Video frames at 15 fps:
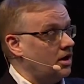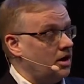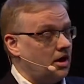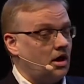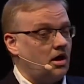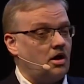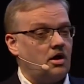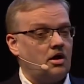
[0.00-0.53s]

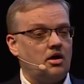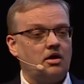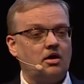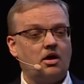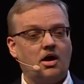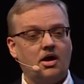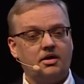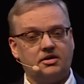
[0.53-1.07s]

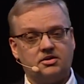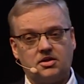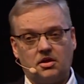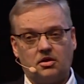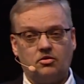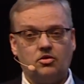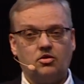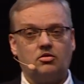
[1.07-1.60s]
highly
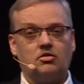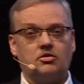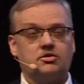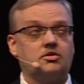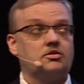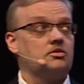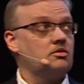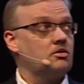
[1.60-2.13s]
secured
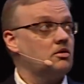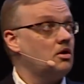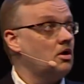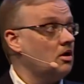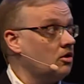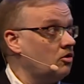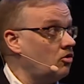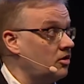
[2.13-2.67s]

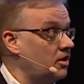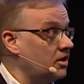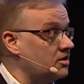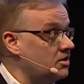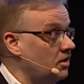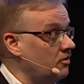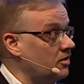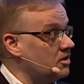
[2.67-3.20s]

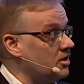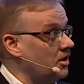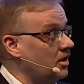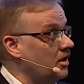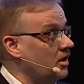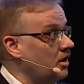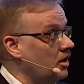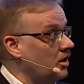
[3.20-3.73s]
connectivity
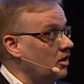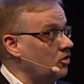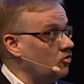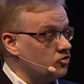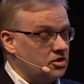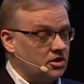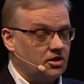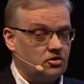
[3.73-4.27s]

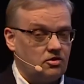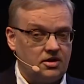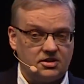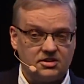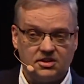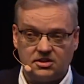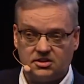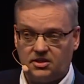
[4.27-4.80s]
using the
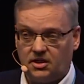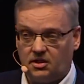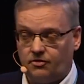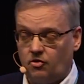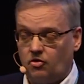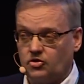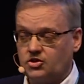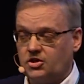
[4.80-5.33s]
existing
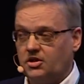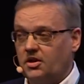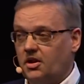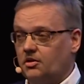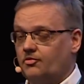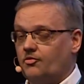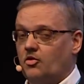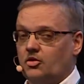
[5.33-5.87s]
4G
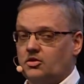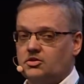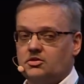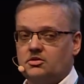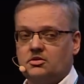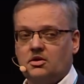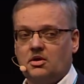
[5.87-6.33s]
networks